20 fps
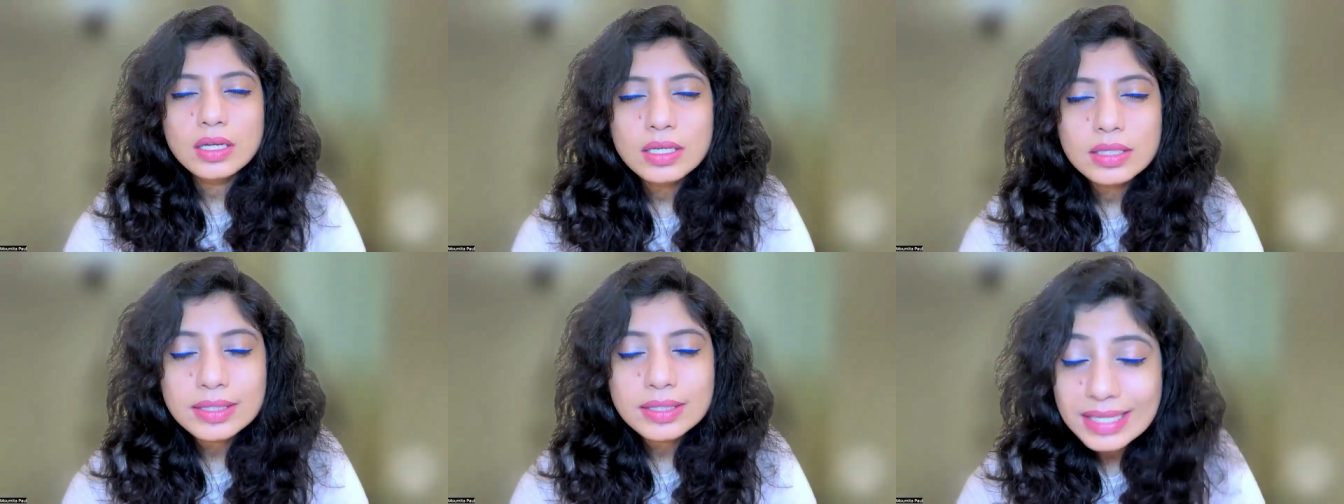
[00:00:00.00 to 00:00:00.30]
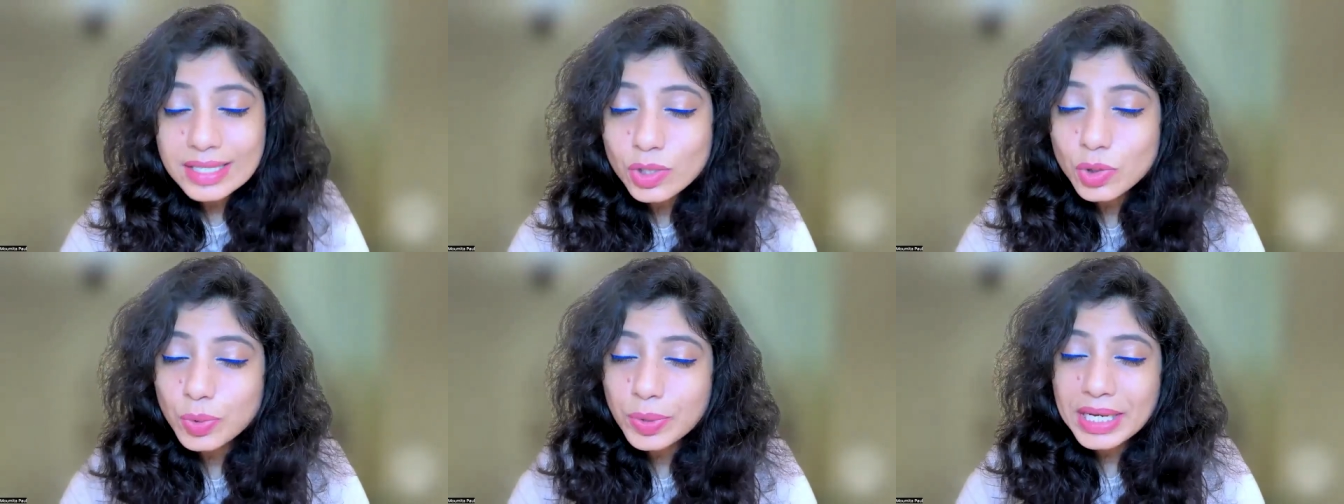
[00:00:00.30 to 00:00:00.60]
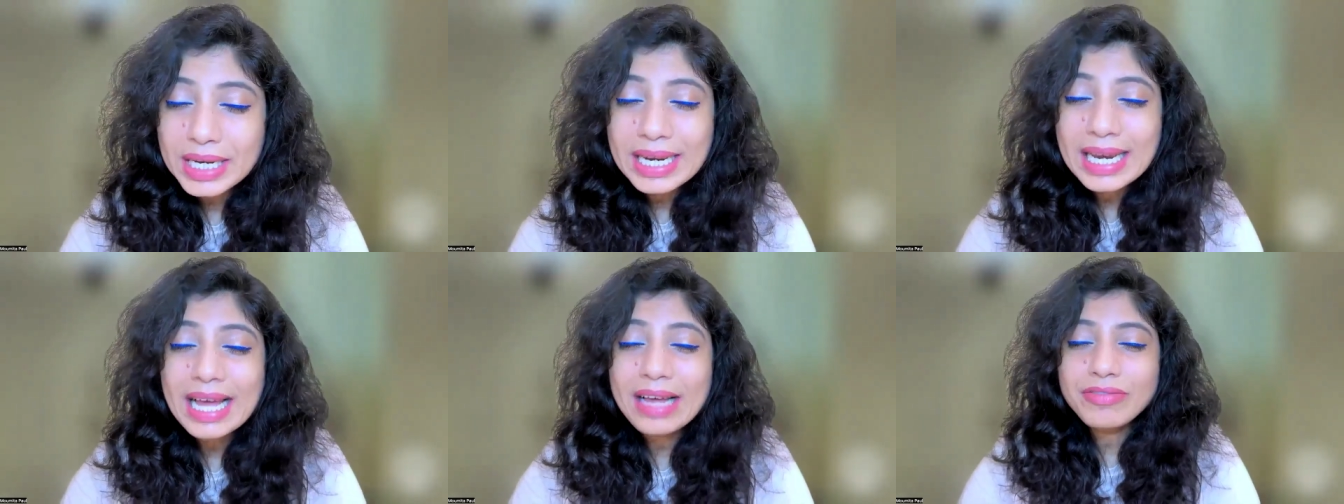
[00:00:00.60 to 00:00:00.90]
since
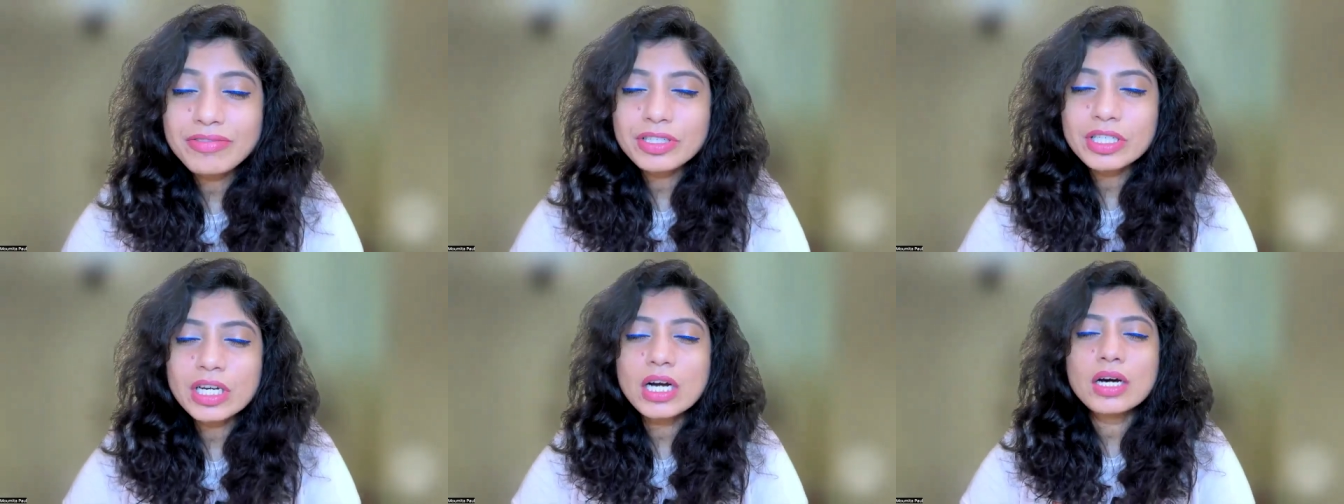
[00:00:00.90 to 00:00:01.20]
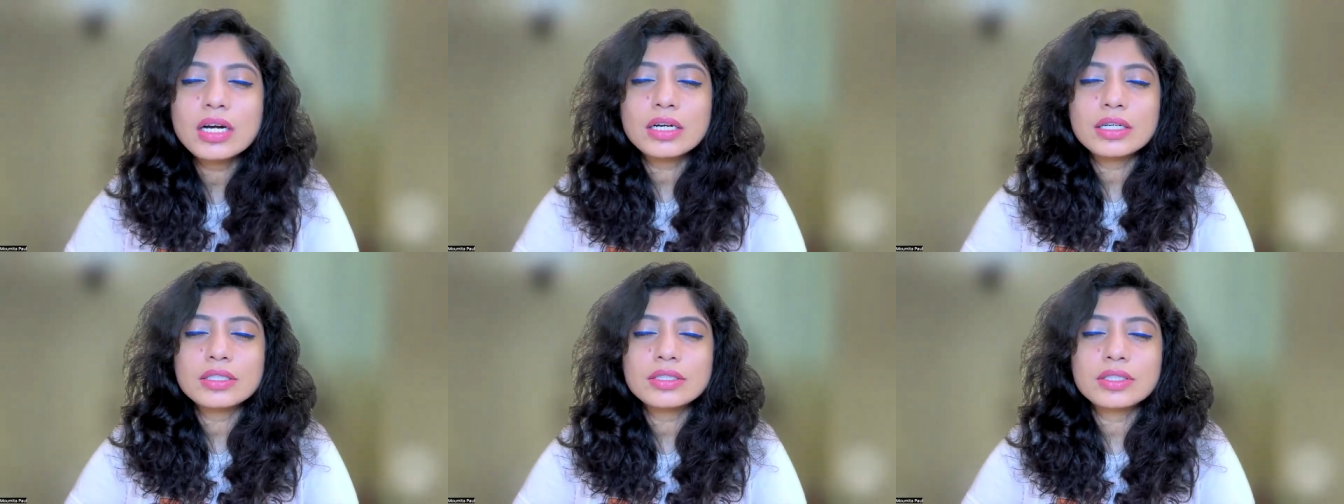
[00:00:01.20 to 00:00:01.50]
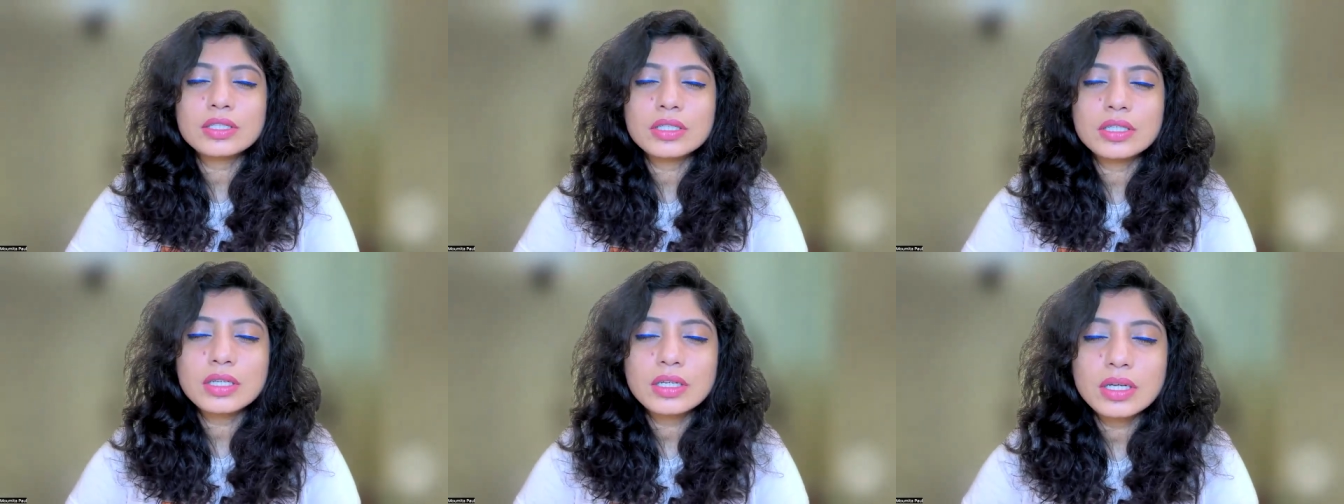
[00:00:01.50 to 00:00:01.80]
we left Earth
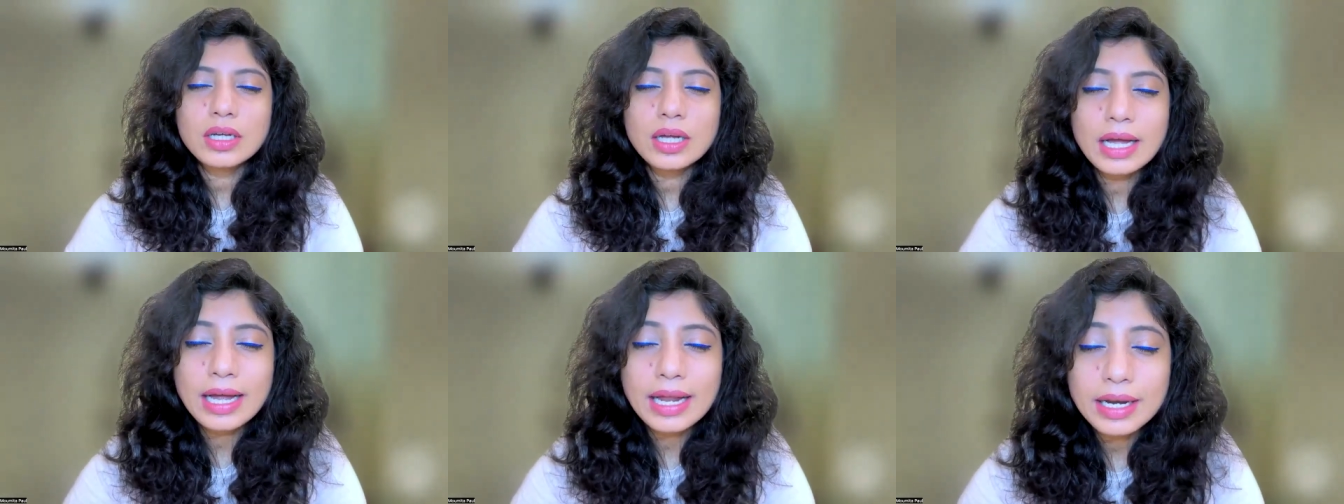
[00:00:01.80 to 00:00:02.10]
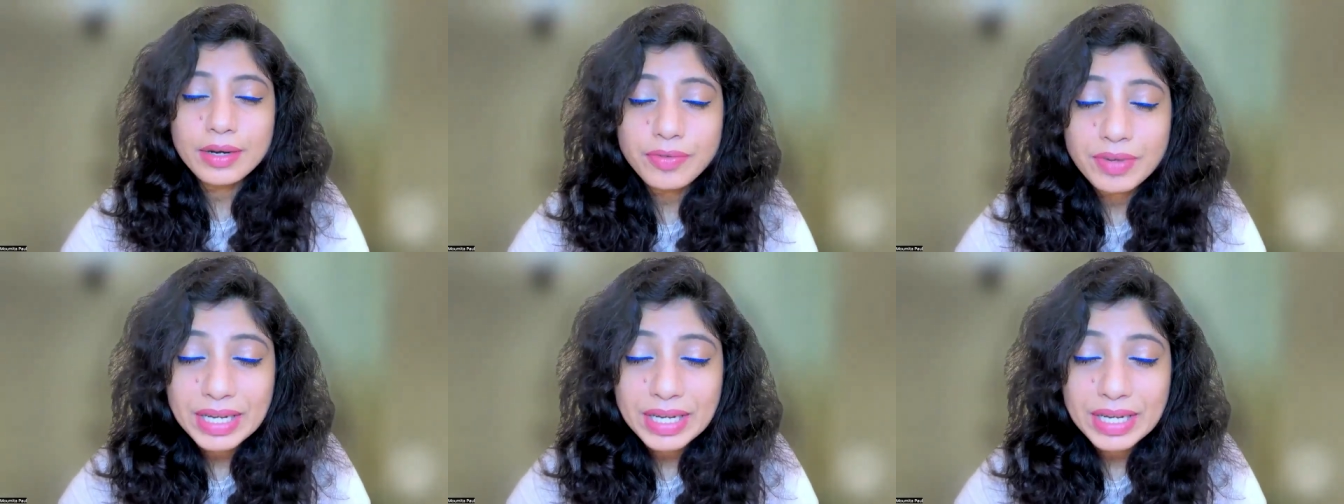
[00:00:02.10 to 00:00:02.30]
and